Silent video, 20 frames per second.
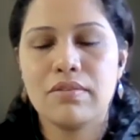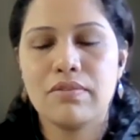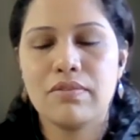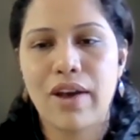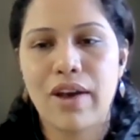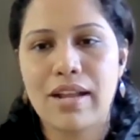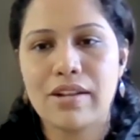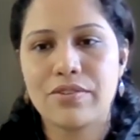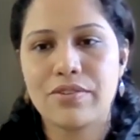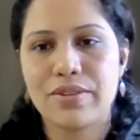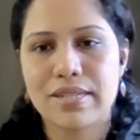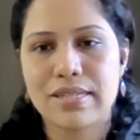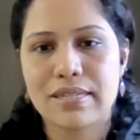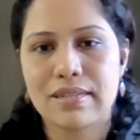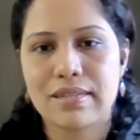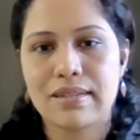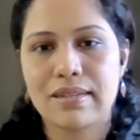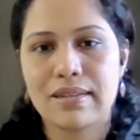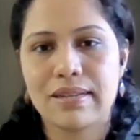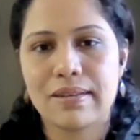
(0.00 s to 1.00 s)
filed
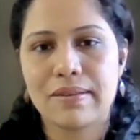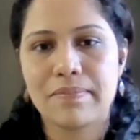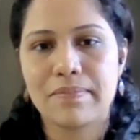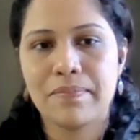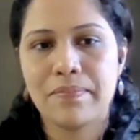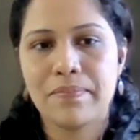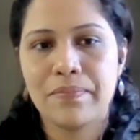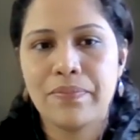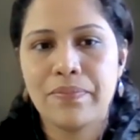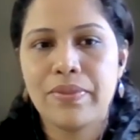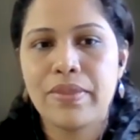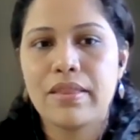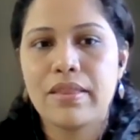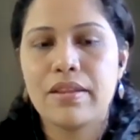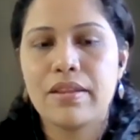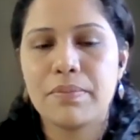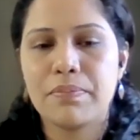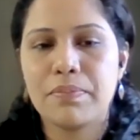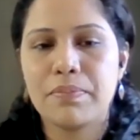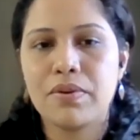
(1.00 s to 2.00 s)
recently.
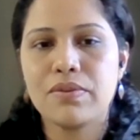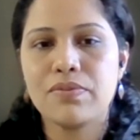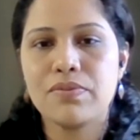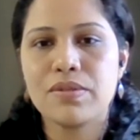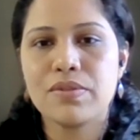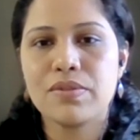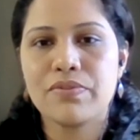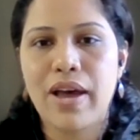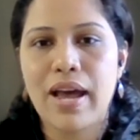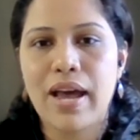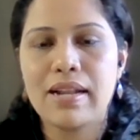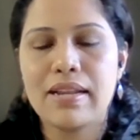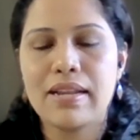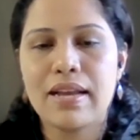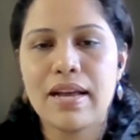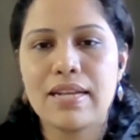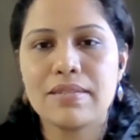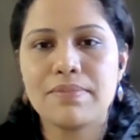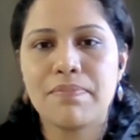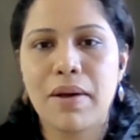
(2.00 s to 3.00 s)
The report was filed
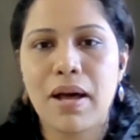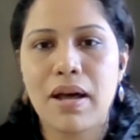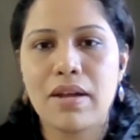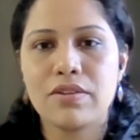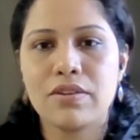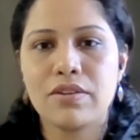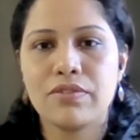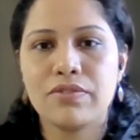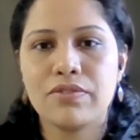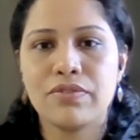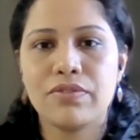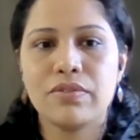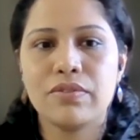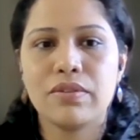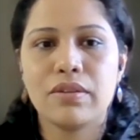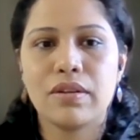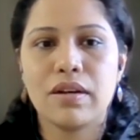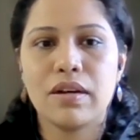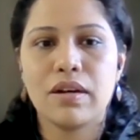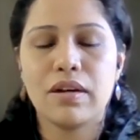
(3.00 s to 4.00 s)
as part of
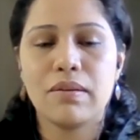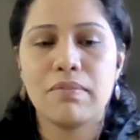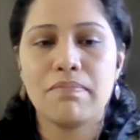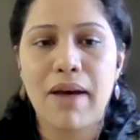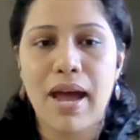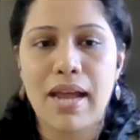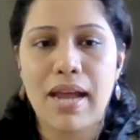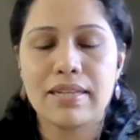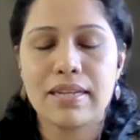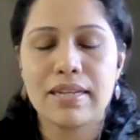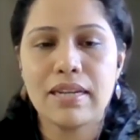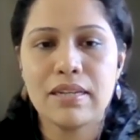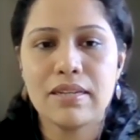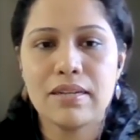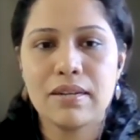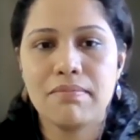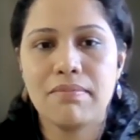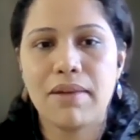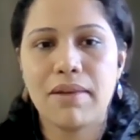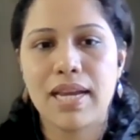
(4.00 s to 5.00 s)
a mandate
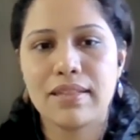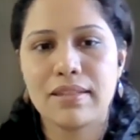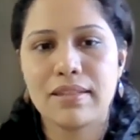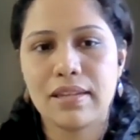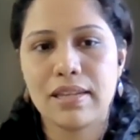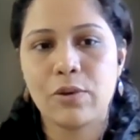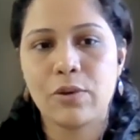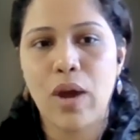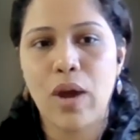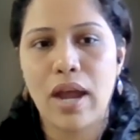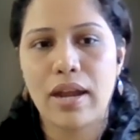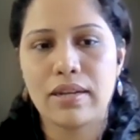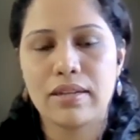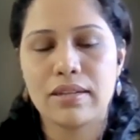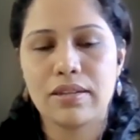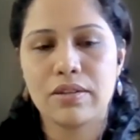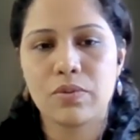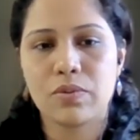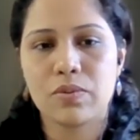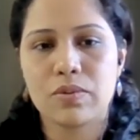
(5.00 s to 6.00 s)
by the new
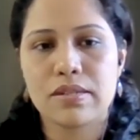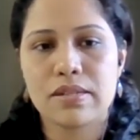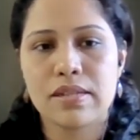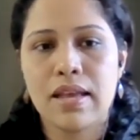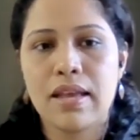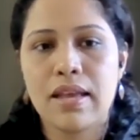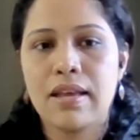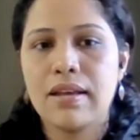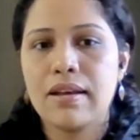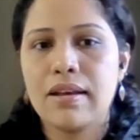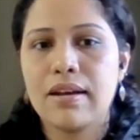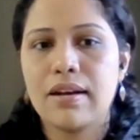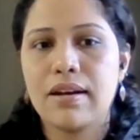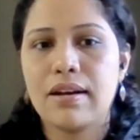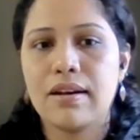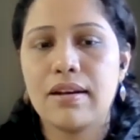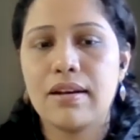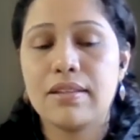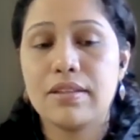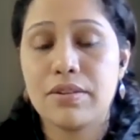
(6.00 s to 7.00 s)
IT rules.
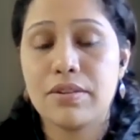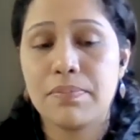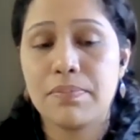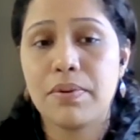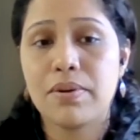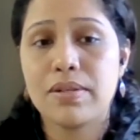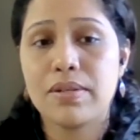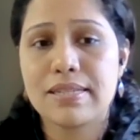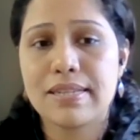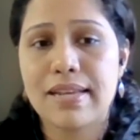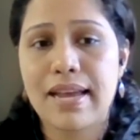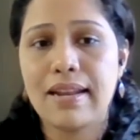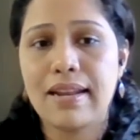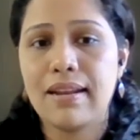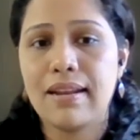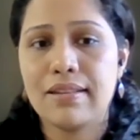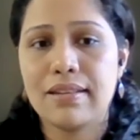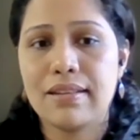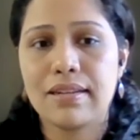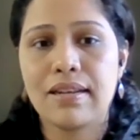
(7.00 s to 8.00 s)
The report said
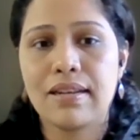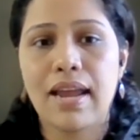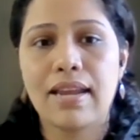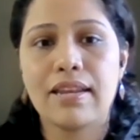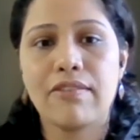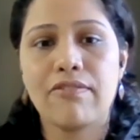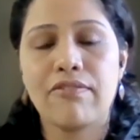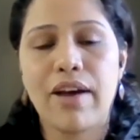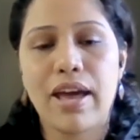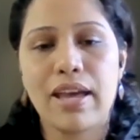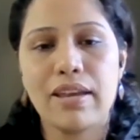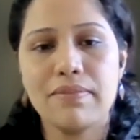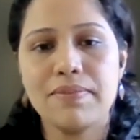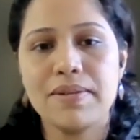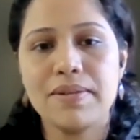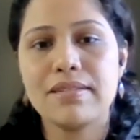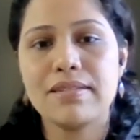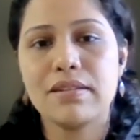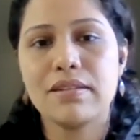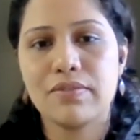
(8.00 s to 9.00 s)
that
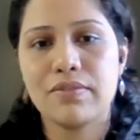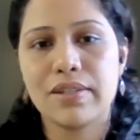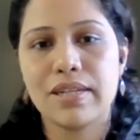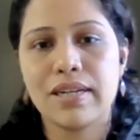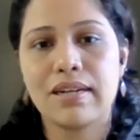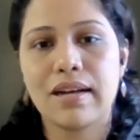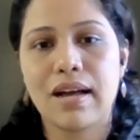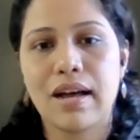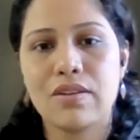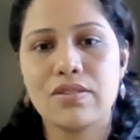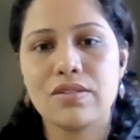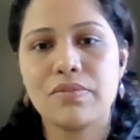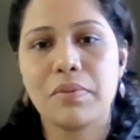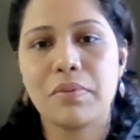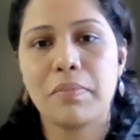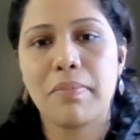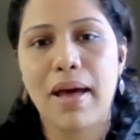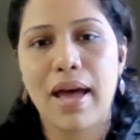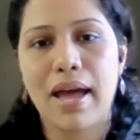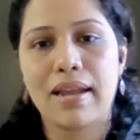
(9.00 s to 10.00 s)
95% of the accounts were
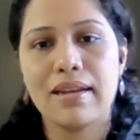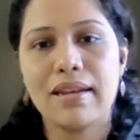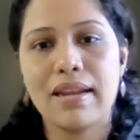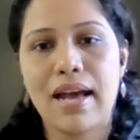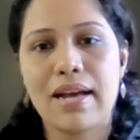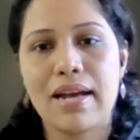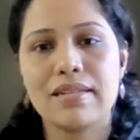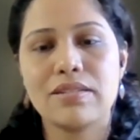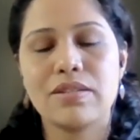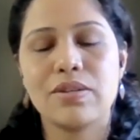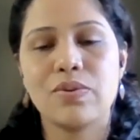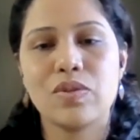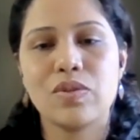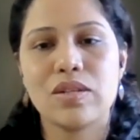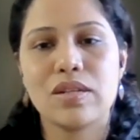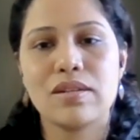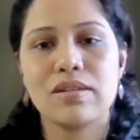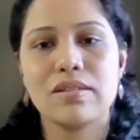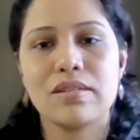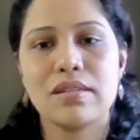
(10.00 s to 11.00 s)
banned as
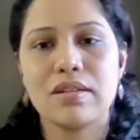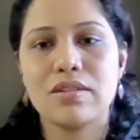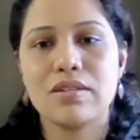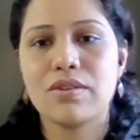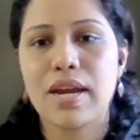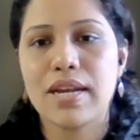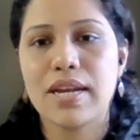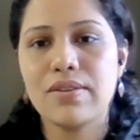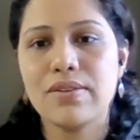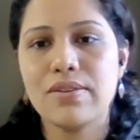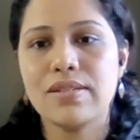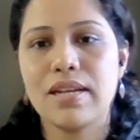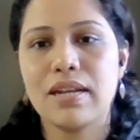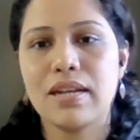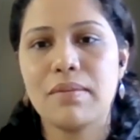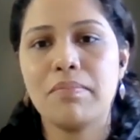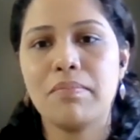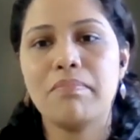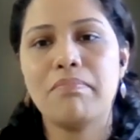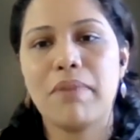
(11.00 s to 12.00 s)
users tried to
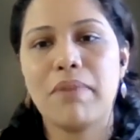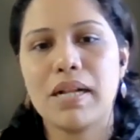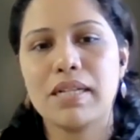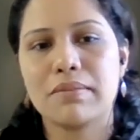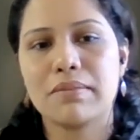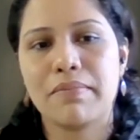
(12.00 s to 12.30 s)
send bulk